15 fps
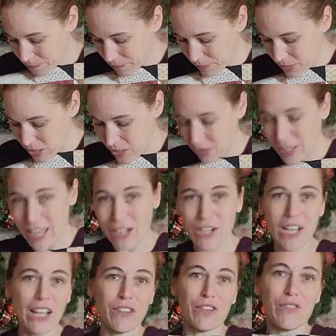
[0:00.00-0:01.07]
you know, lighter
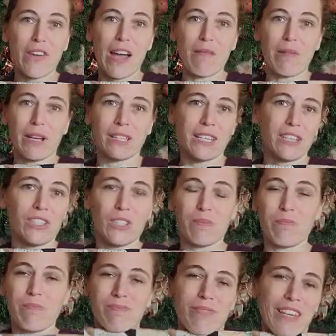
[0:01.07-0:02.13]
colored fabrics. I
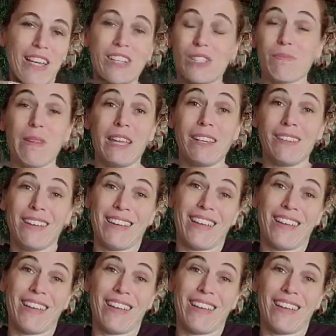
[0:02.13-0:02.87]
just made